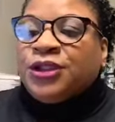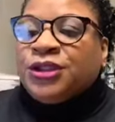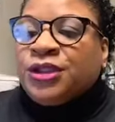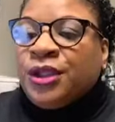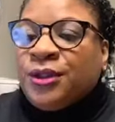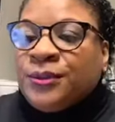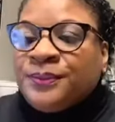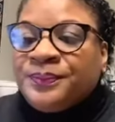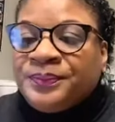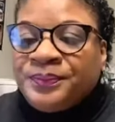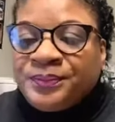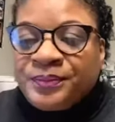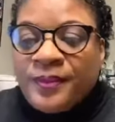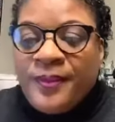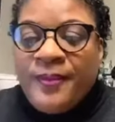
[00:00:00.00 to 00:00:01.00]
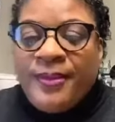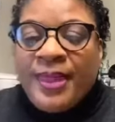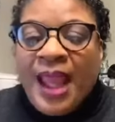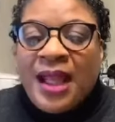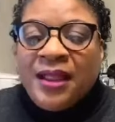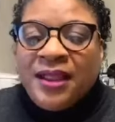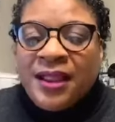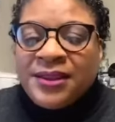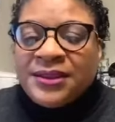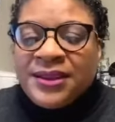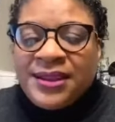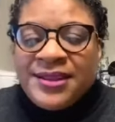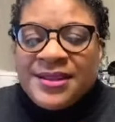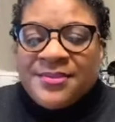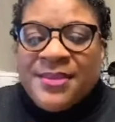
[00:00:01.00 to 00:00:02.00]
So, let's
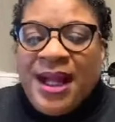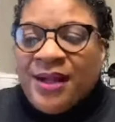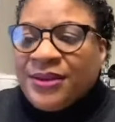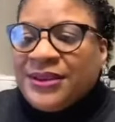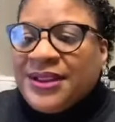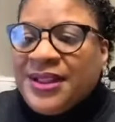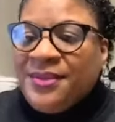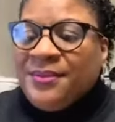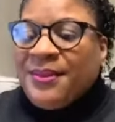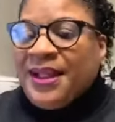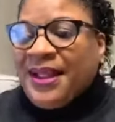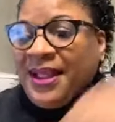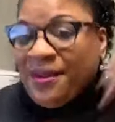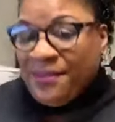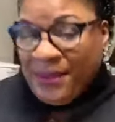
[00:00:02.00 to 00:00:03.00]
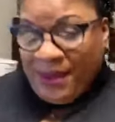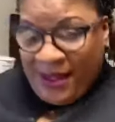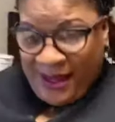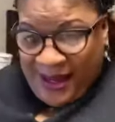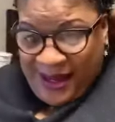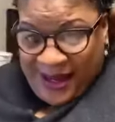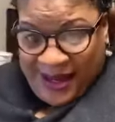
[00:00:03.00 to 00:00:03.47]
get some housekeeping